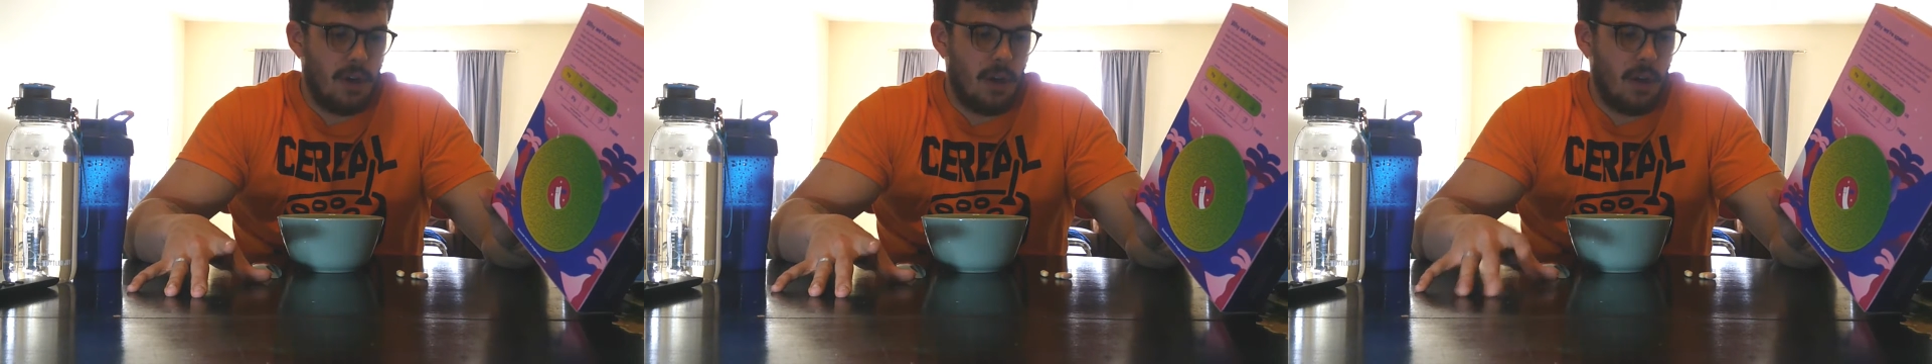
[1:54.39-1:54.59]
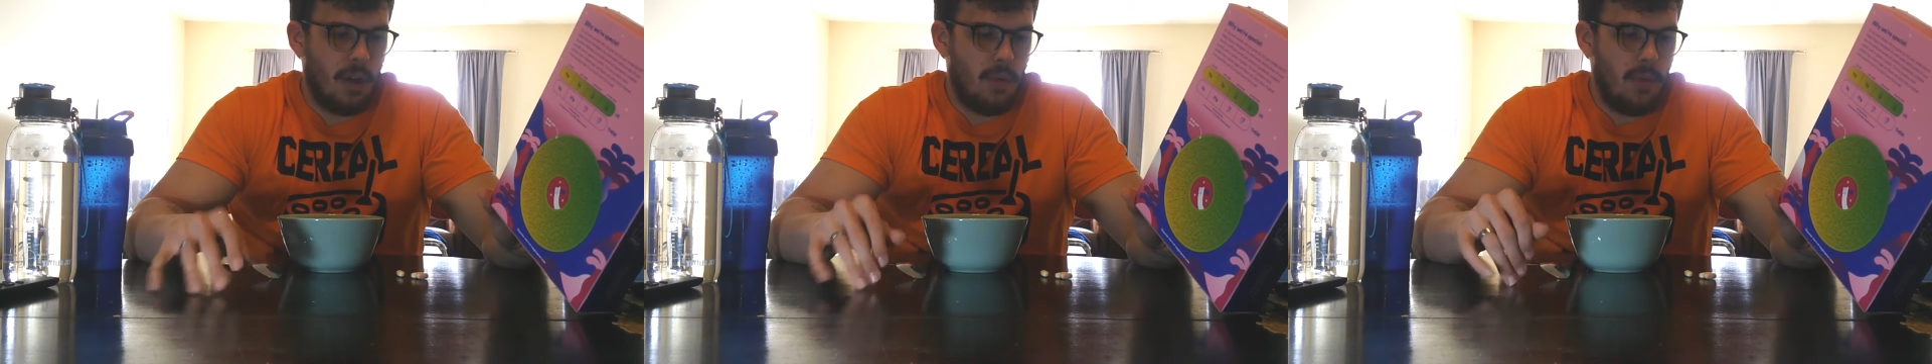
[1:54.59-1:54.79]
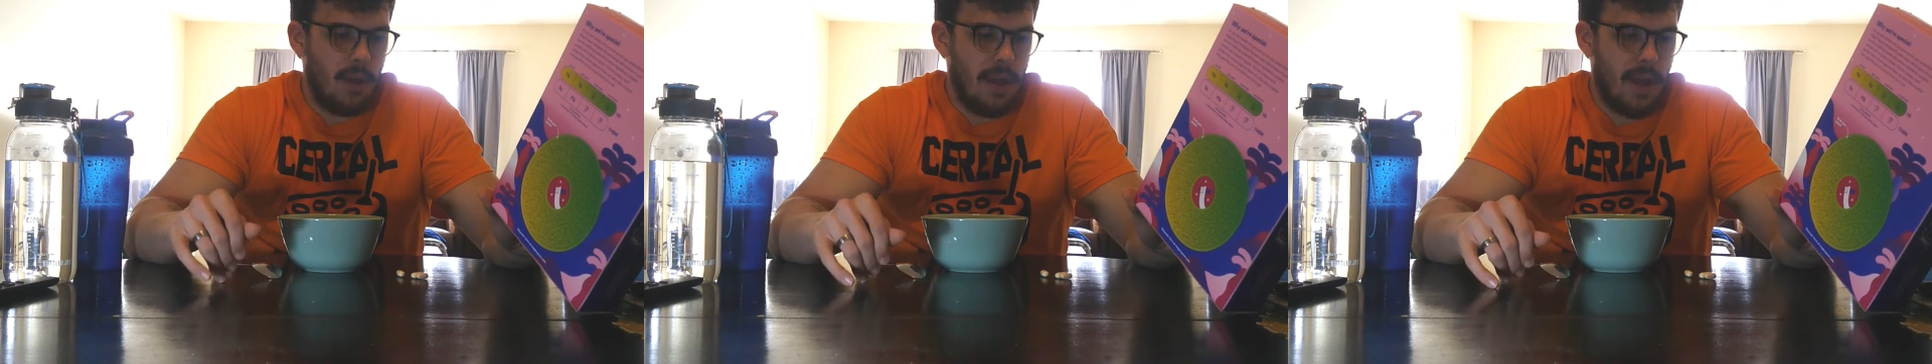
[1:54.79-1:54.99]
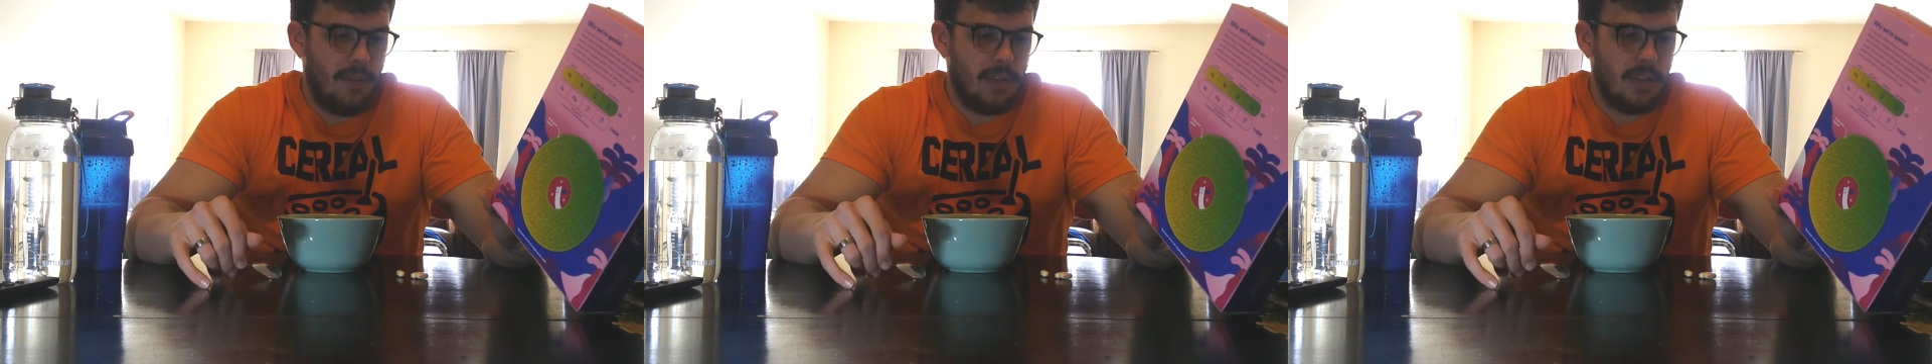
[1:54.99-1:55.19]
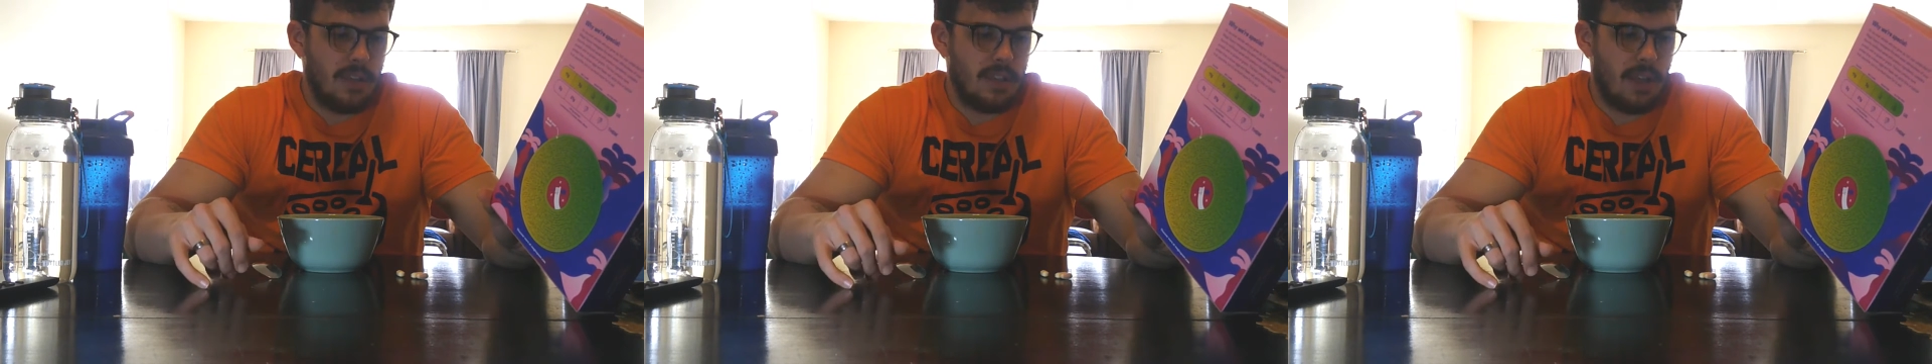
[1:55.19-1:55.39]
all while
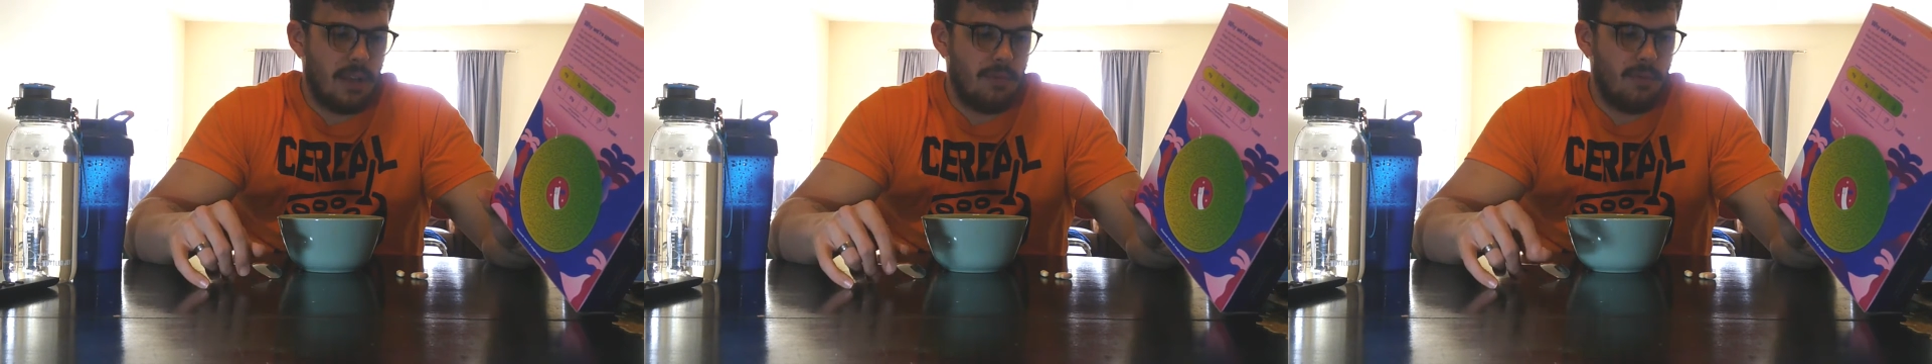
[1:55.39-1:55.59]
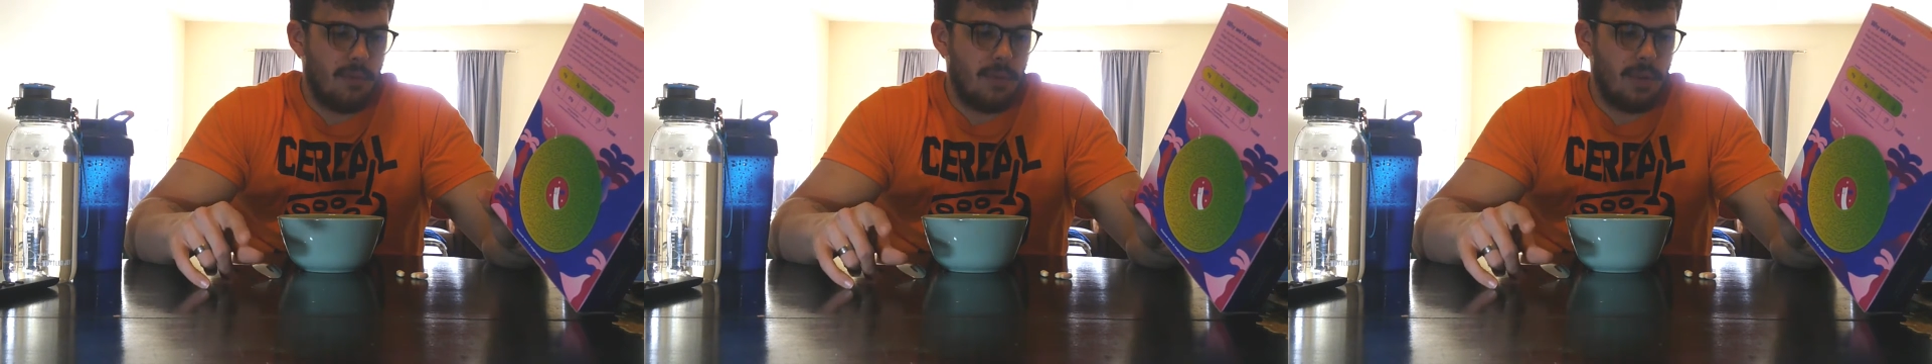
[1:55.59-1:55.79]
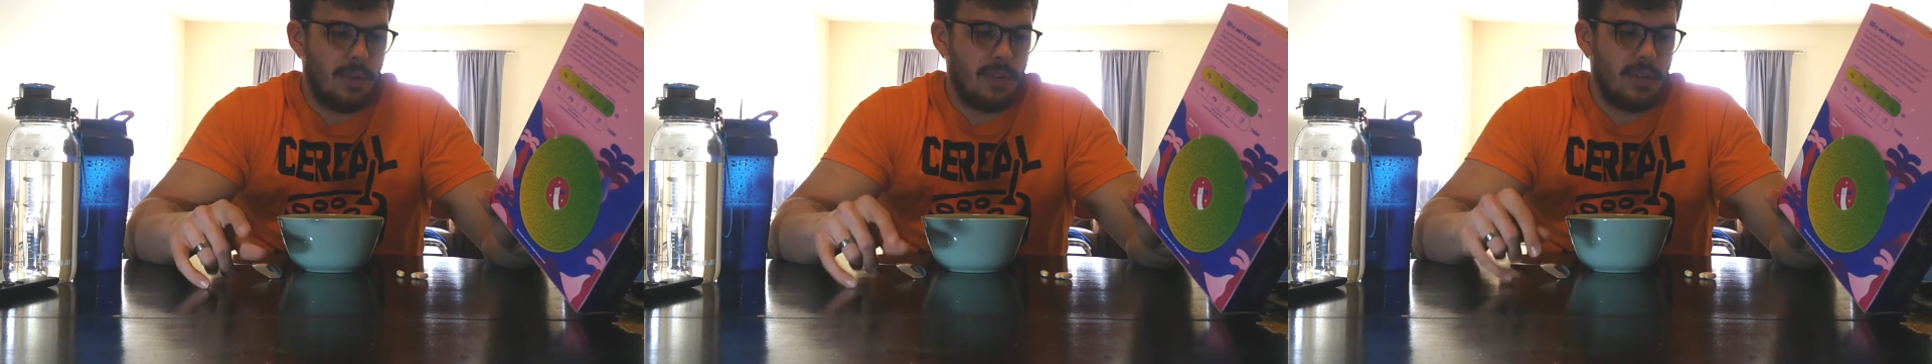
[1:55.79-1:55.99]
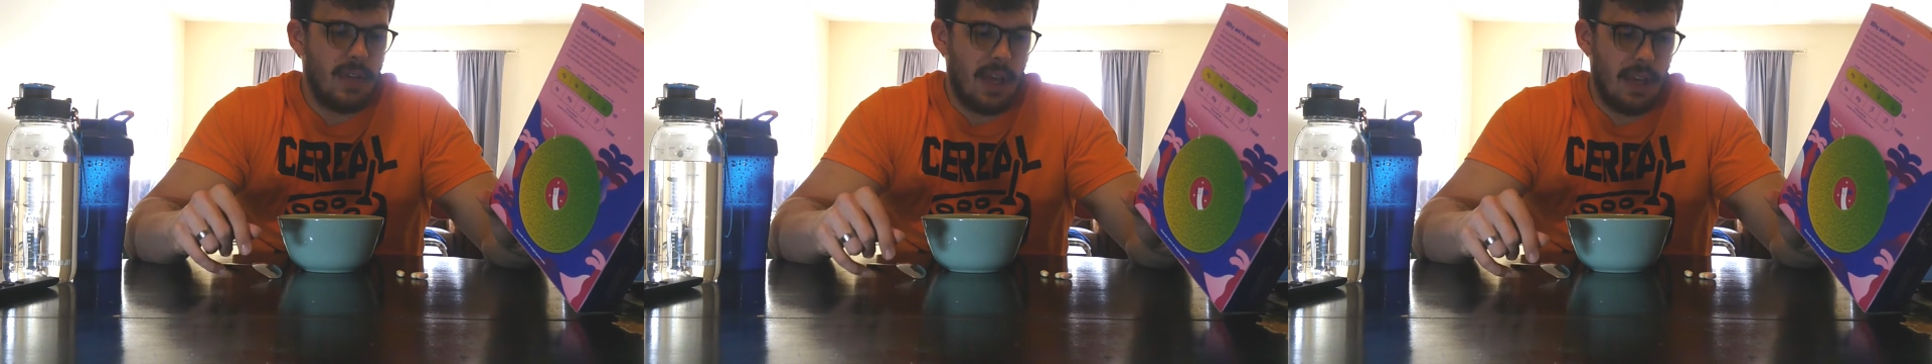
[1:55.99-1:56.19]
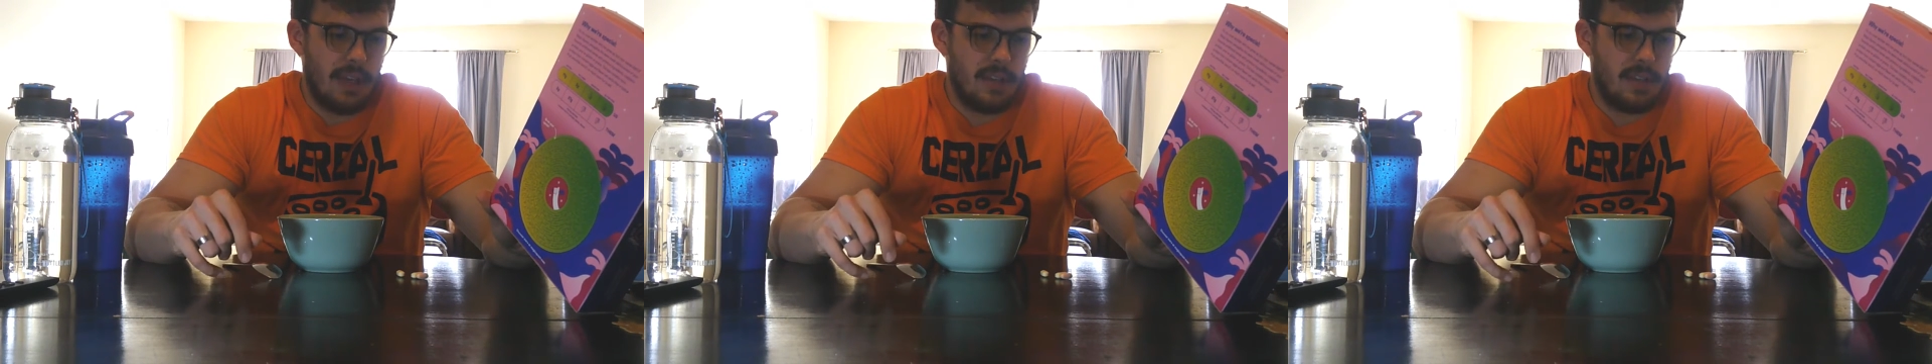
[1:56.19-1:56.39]
having the same familiar
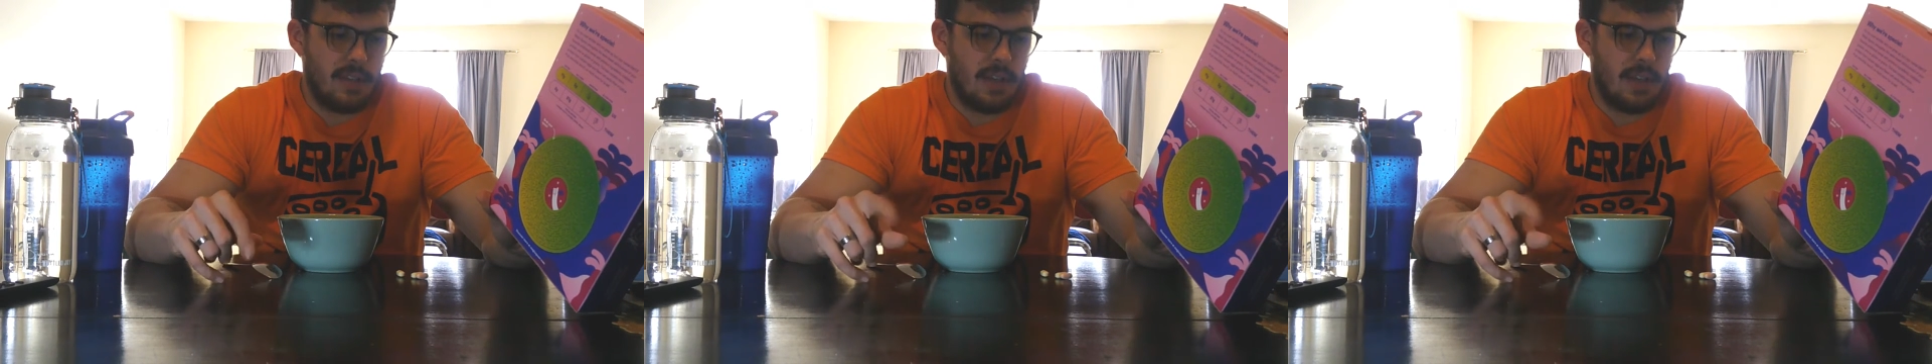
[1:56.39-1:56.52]
taste